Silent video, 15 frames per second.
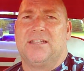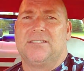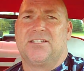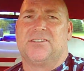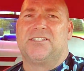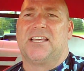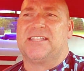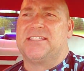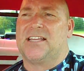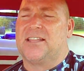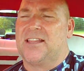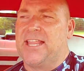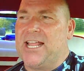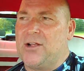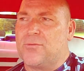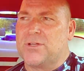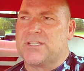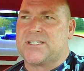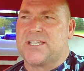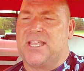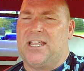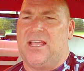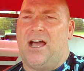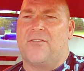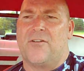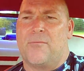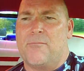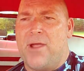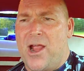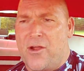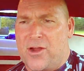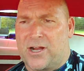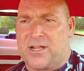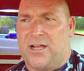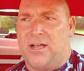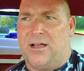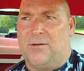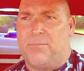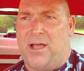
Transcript: to the delinquency of America